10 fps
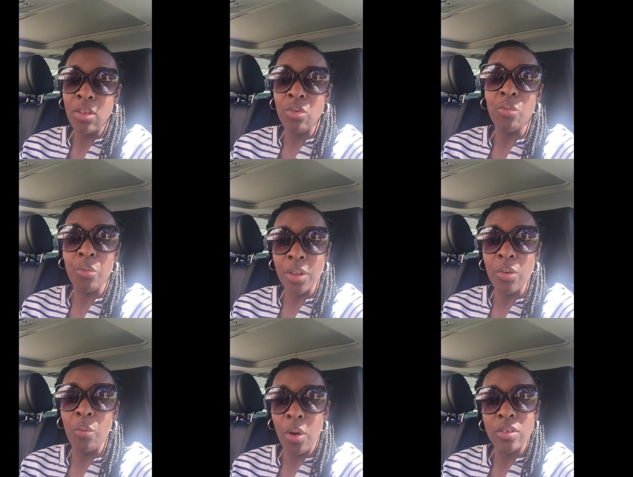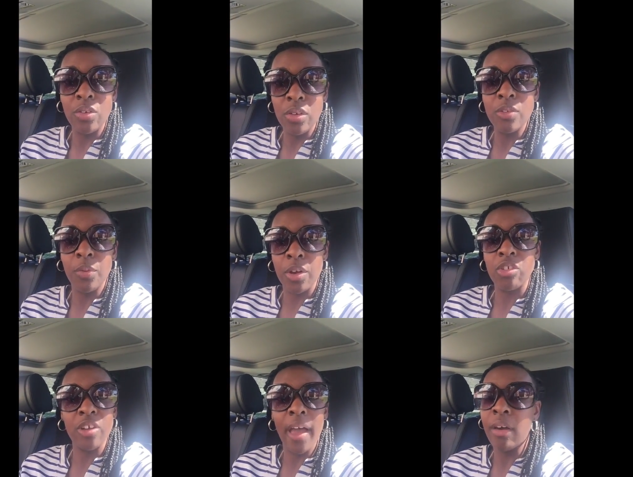and you really want to do this for
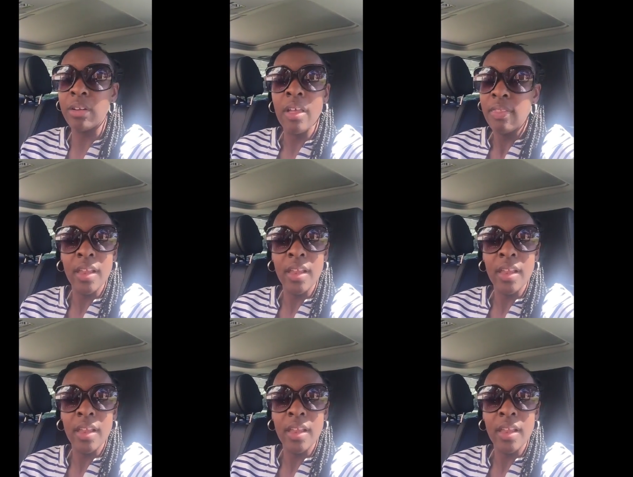your child,